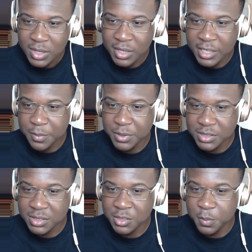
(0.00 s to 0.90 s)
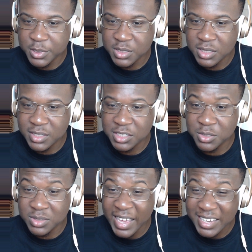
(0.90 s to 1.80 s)
Ki +2 plus an additional
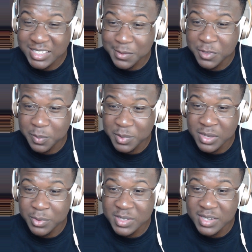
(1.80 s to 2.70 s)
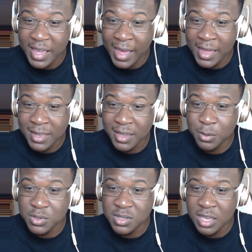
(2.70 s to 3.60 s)
attack and defense 50% when there's an ally
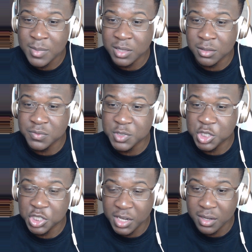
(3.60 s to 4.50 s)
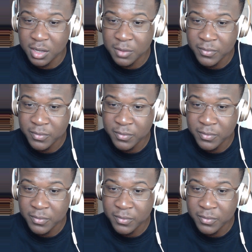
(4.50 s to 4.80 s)
whose name includes Vegeta